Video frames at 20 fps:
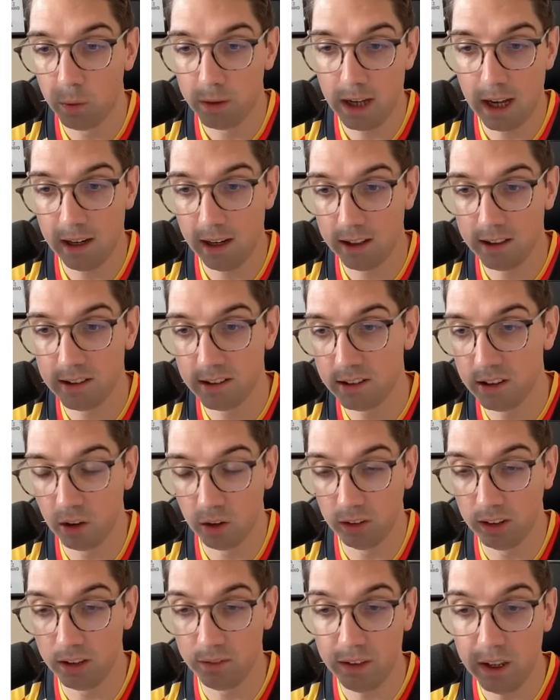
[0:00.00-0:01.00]
Not
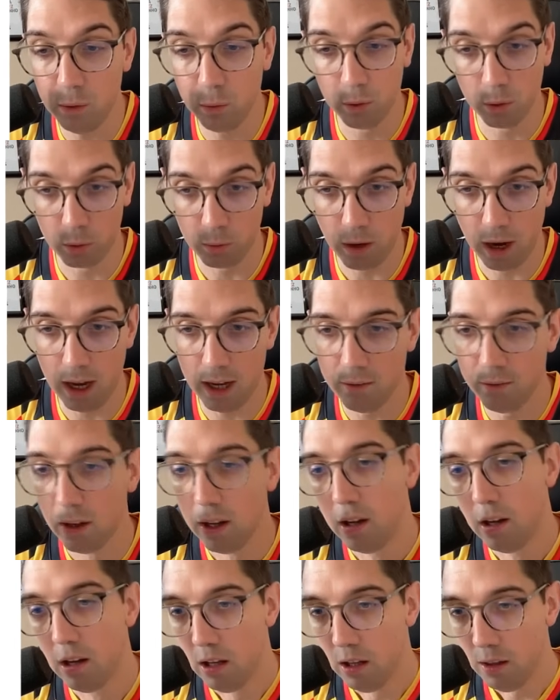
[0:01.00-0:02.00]
necessarily if he were to arrive,
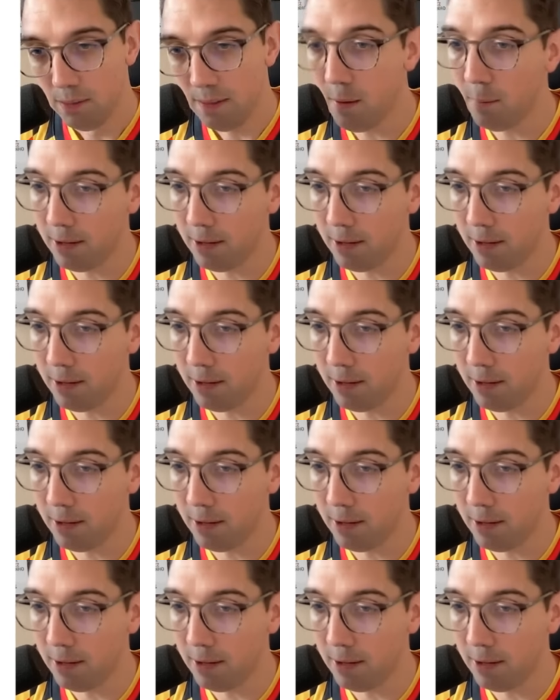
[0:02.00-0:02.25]
that